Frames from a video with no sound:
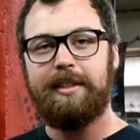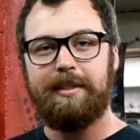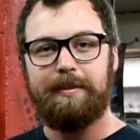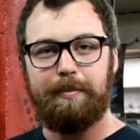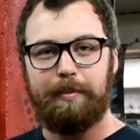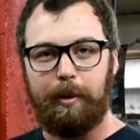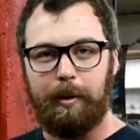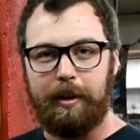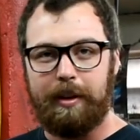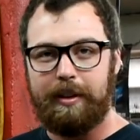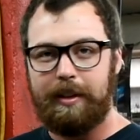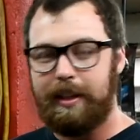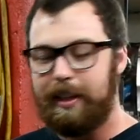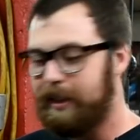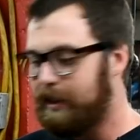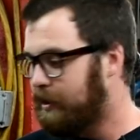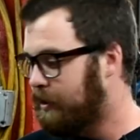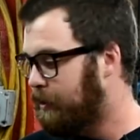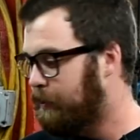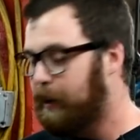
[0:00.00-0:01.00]
important
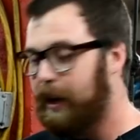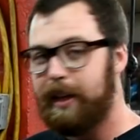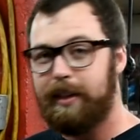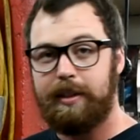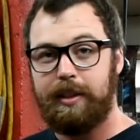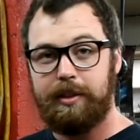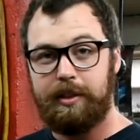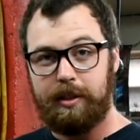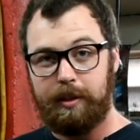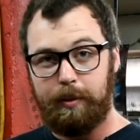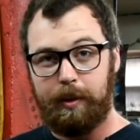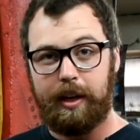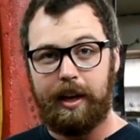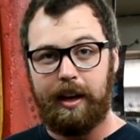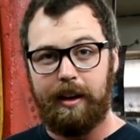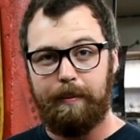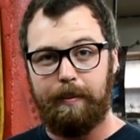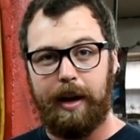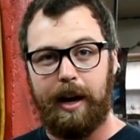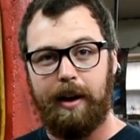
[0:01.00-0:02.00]
is to pay attention to what
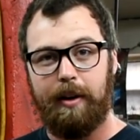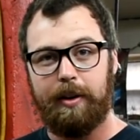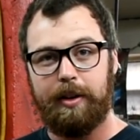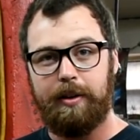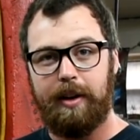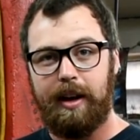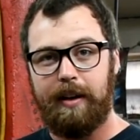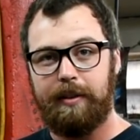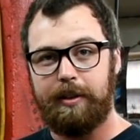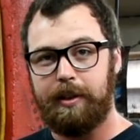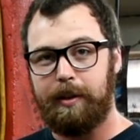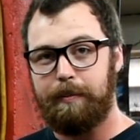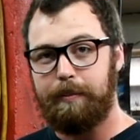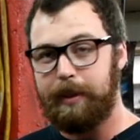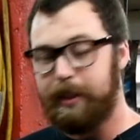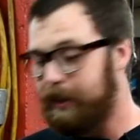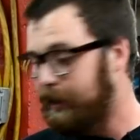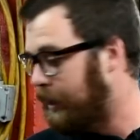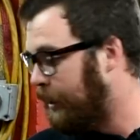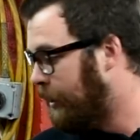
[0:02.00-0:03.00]
kind of power you have on your
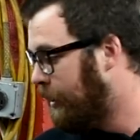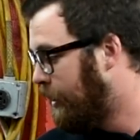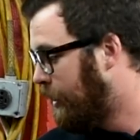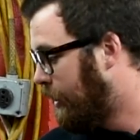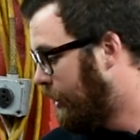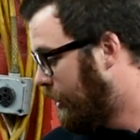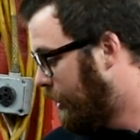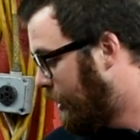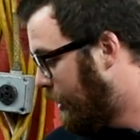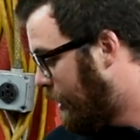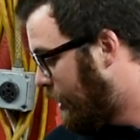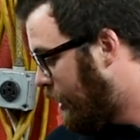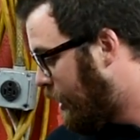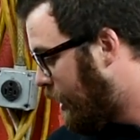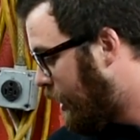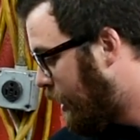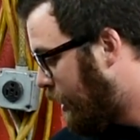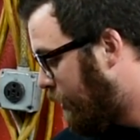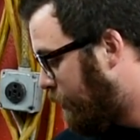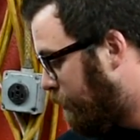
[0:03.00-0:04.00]
building.
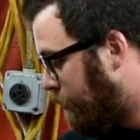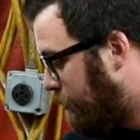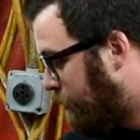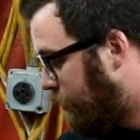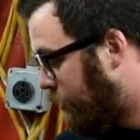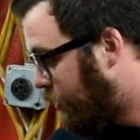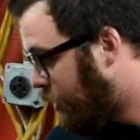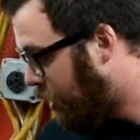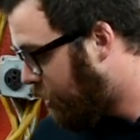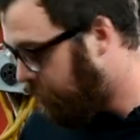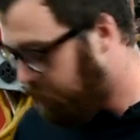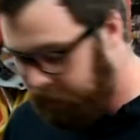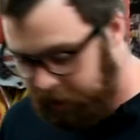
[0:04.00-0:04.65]
So